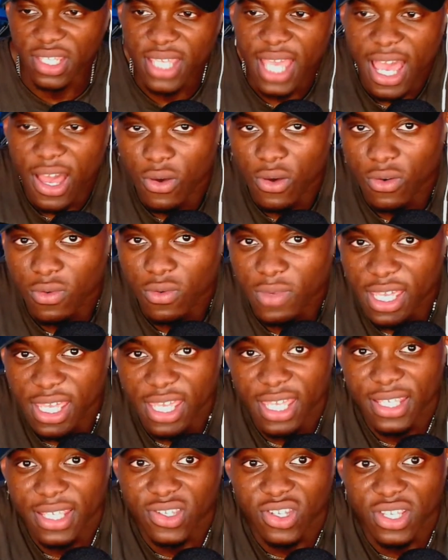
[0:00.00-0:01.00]
how it
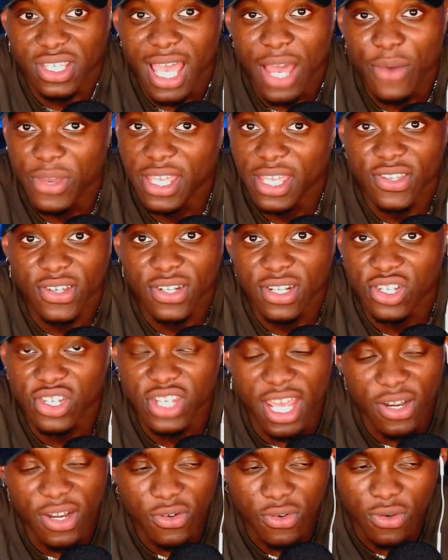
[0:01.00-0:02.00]
is on the
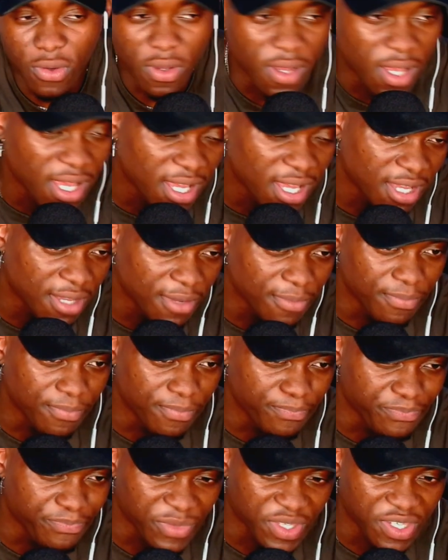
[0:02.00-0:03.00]
channel.
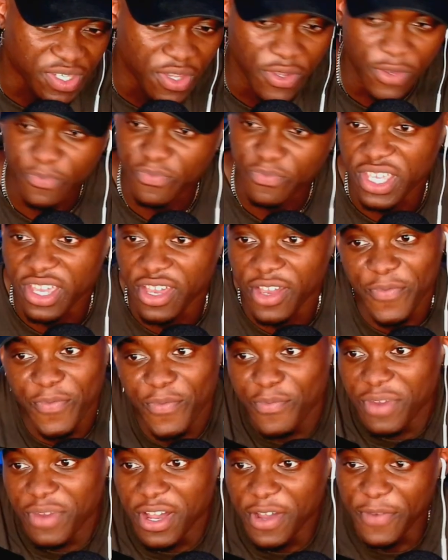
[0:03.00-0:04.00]
So yeah,
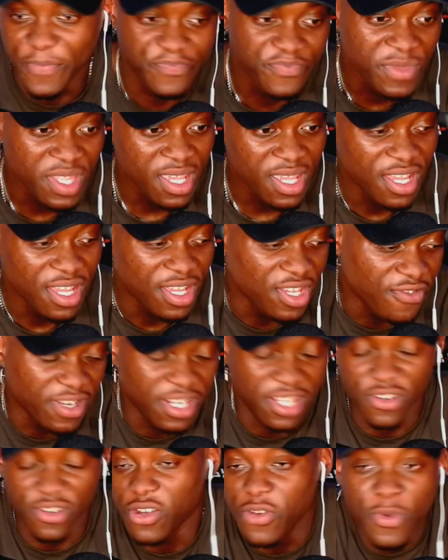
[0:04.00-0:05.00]
but you
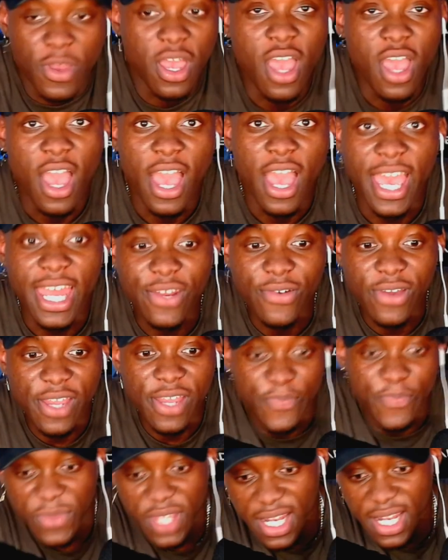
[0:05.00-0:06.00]
already know. Anyway,
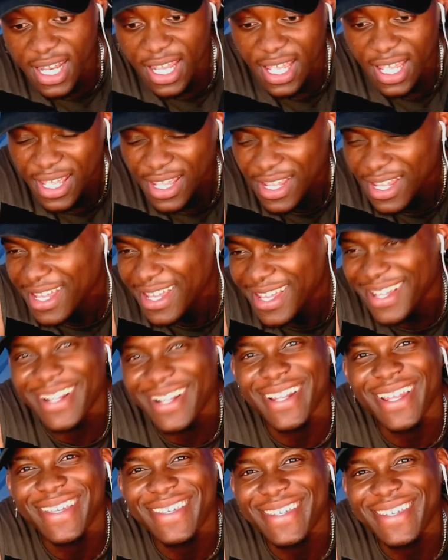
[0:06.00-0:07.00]

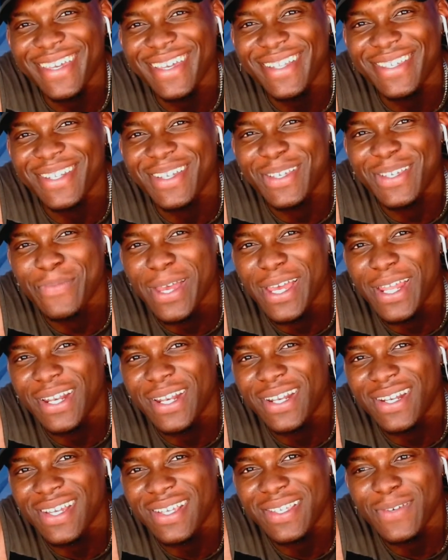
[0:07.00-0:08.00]
let's get into this, man.
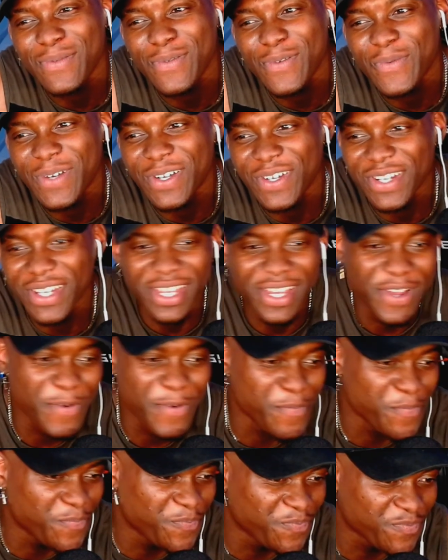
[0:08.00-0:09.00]
Let's see what we're gonna get.
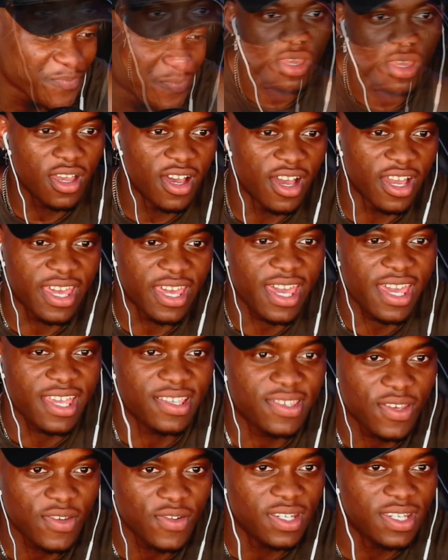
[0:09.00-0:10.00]
Okay,
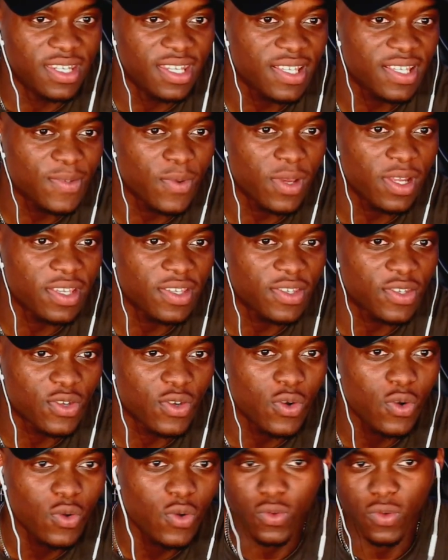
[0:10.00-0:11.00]
so this one is
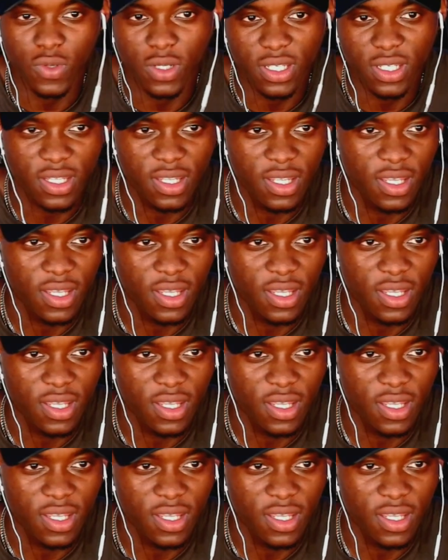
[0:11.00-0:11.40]
called